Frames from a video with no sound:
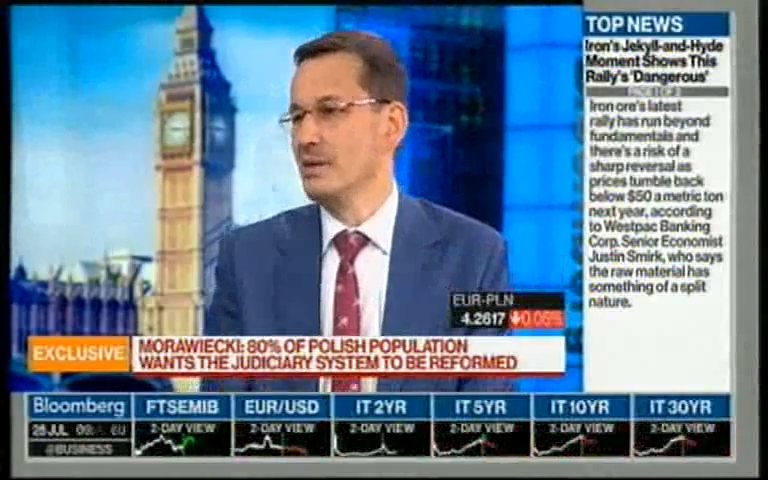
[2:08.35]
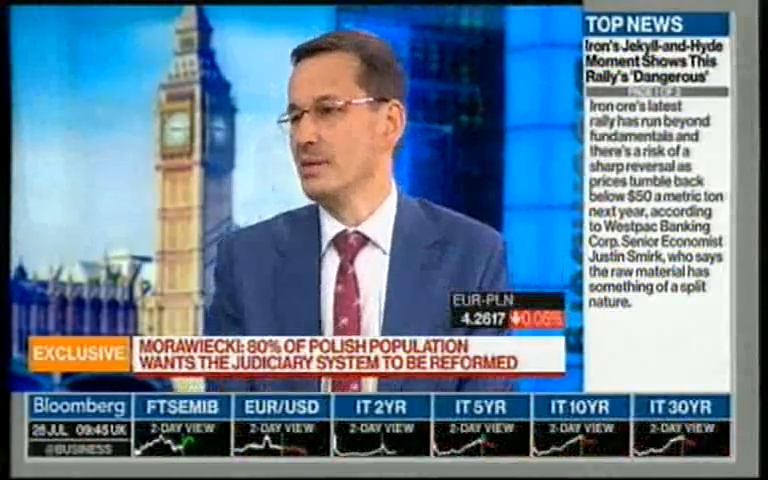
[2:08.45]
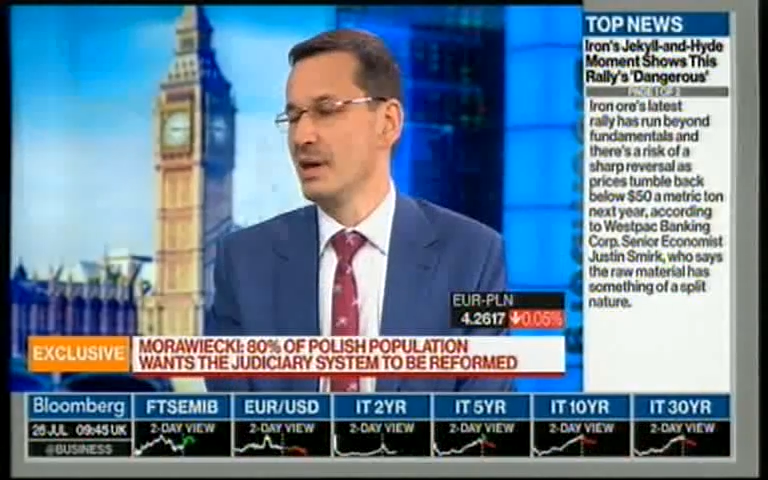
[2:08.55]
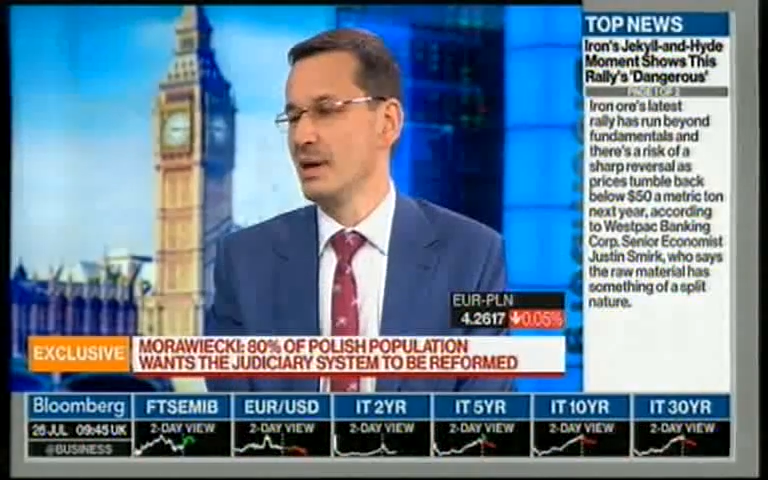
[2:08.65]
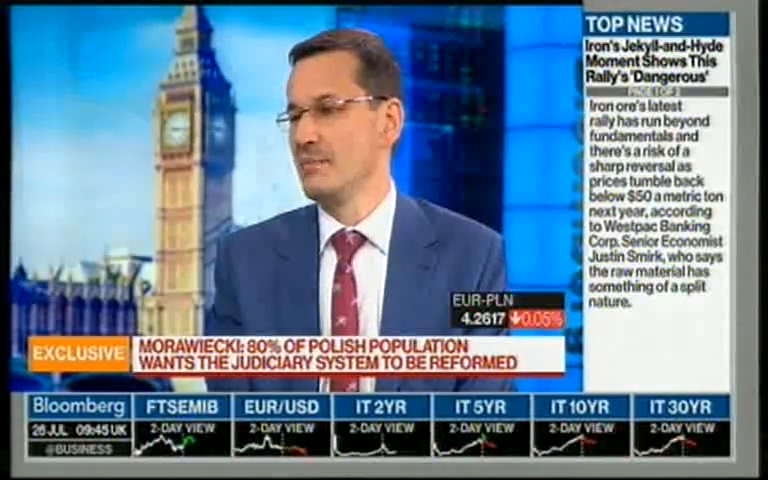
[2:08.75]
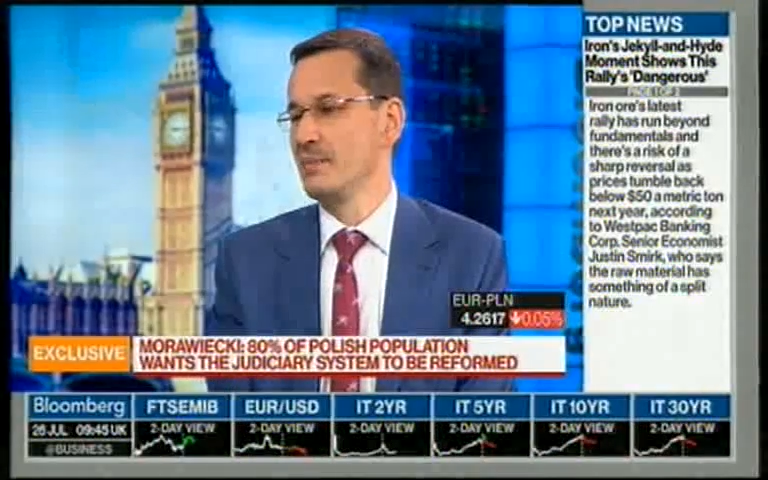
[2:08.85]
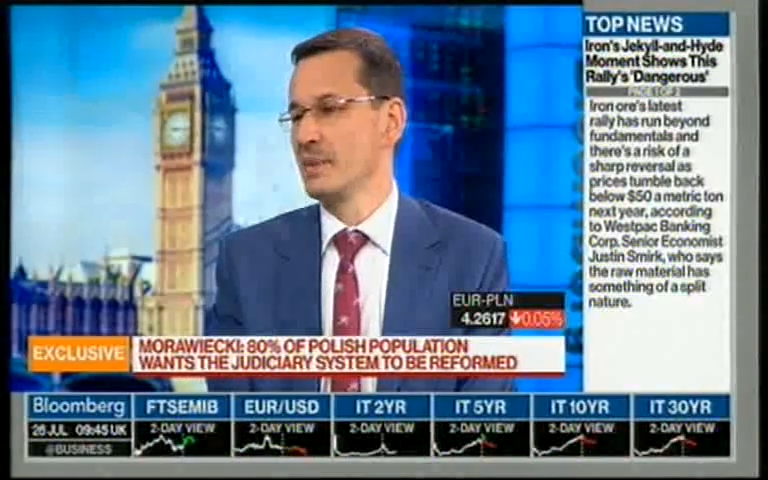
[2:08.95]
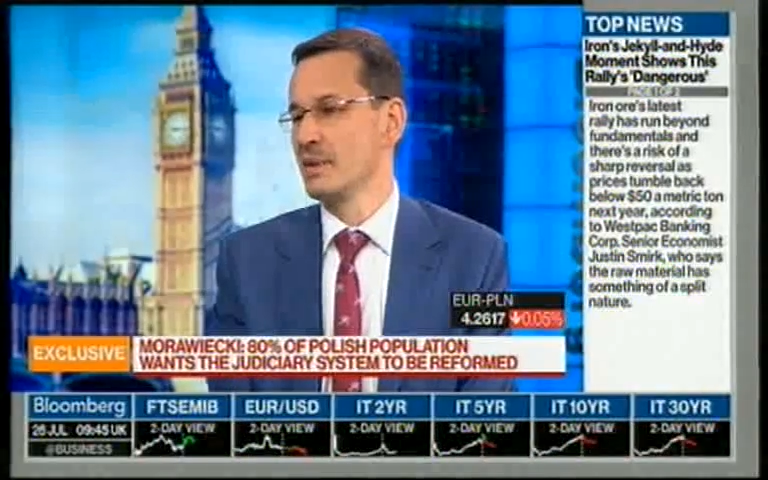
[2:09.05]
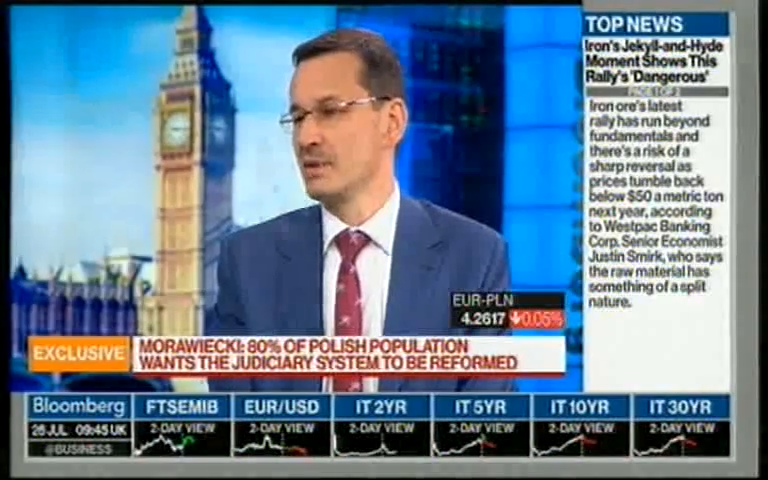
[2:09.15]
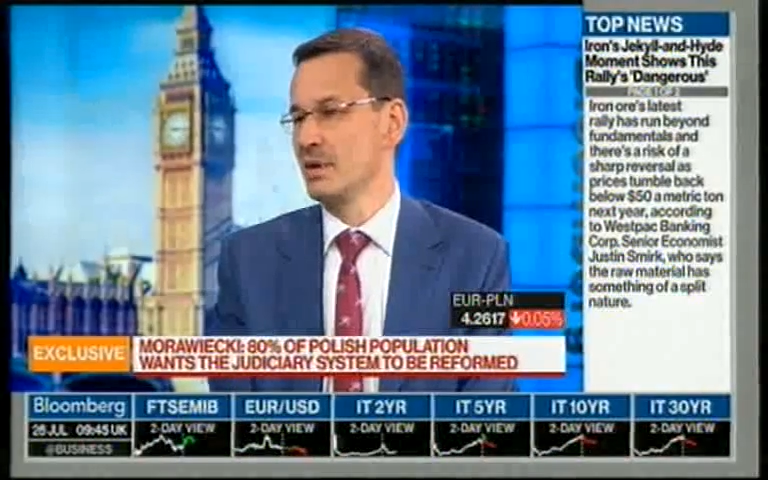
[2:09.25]

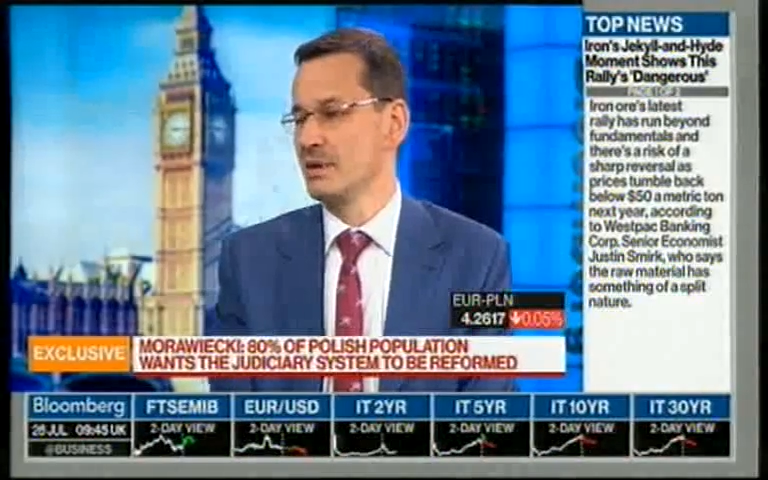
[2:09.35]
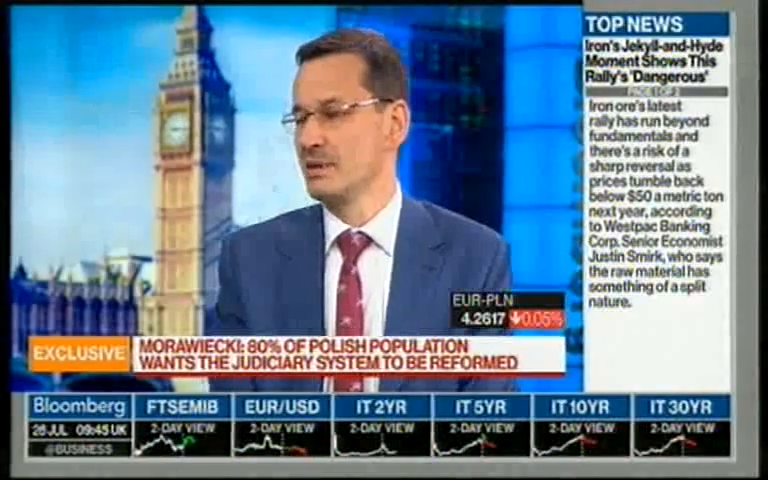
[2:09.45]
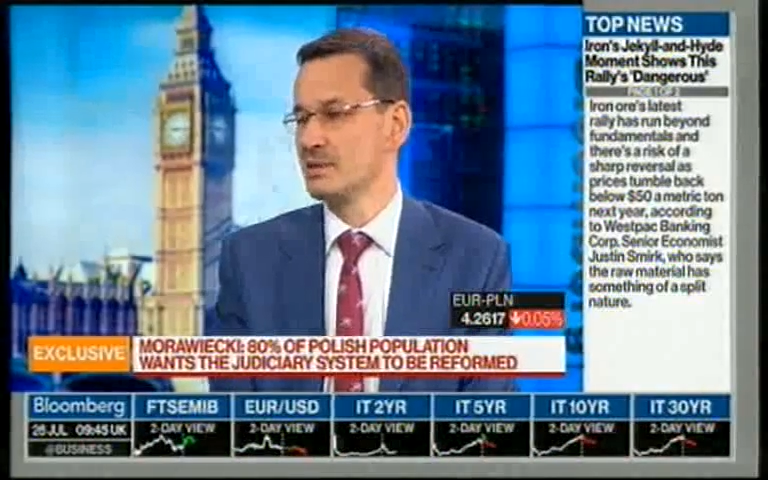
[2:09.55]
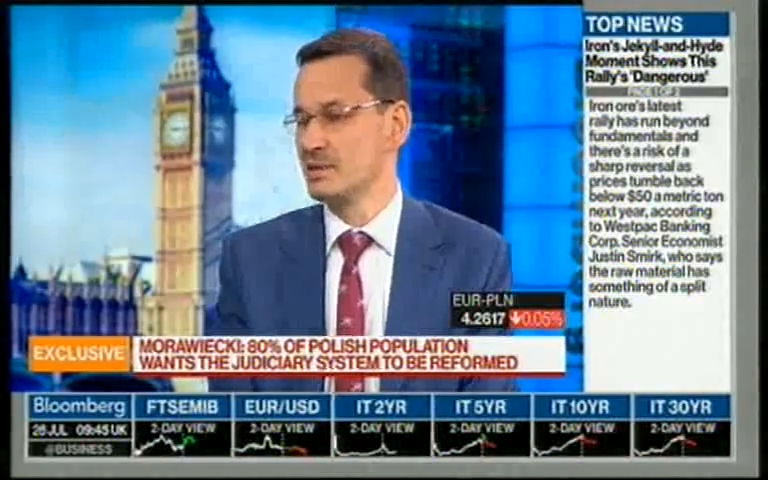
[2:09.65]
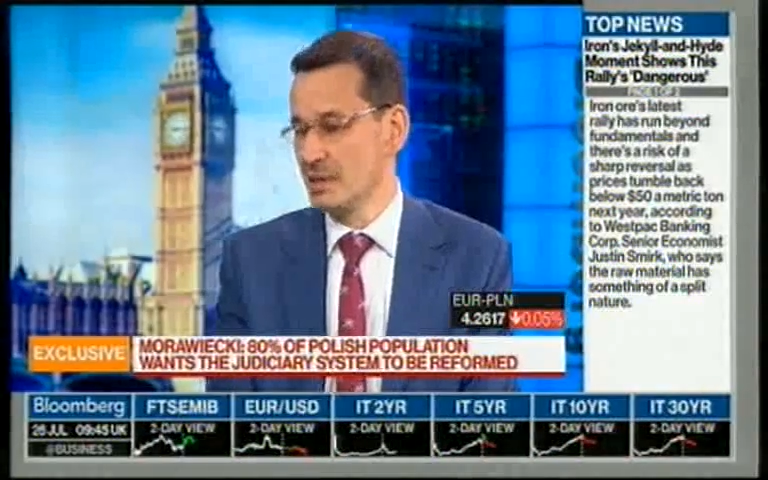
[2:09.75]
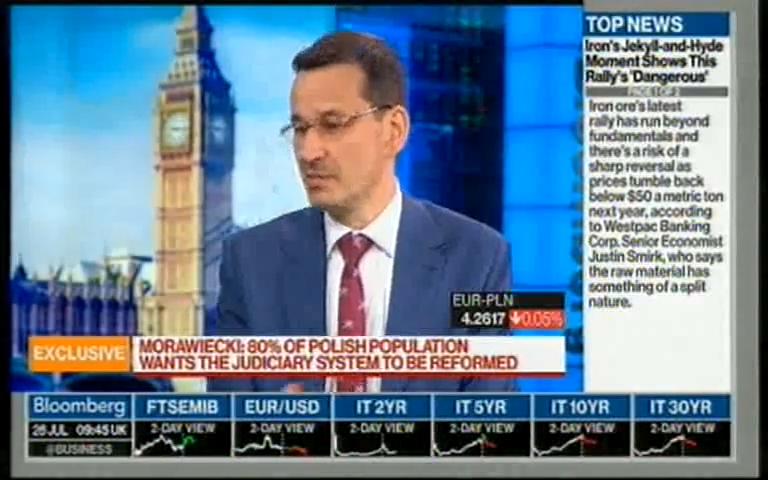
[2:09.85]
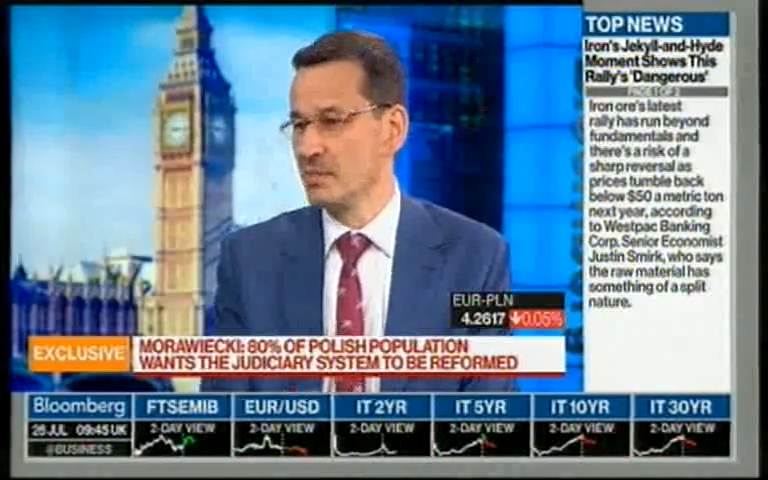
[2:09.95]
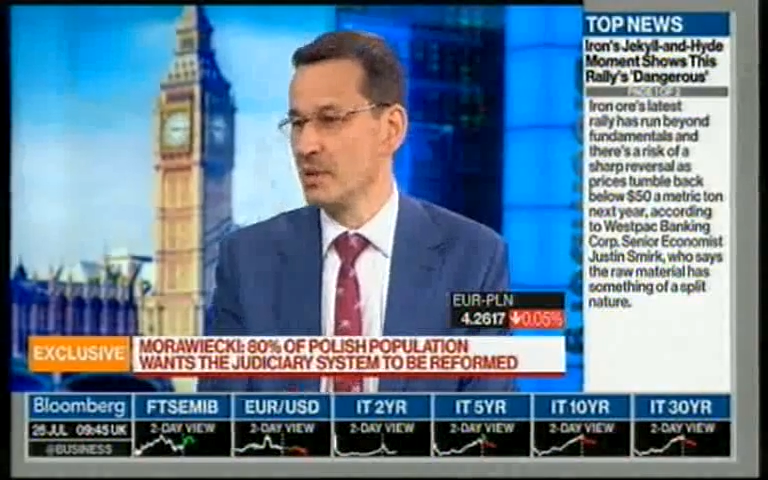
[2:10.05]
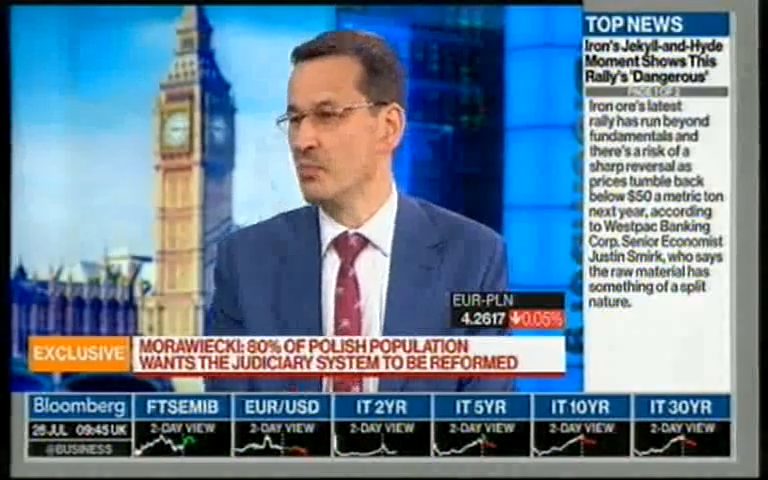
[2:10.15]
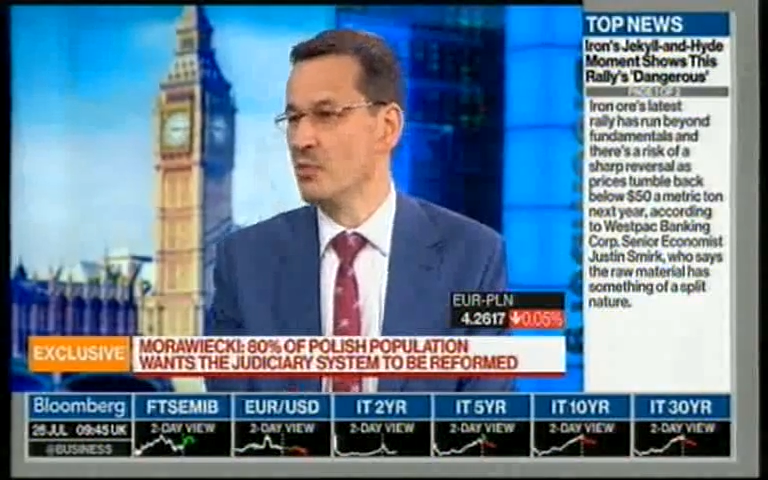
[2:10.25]
the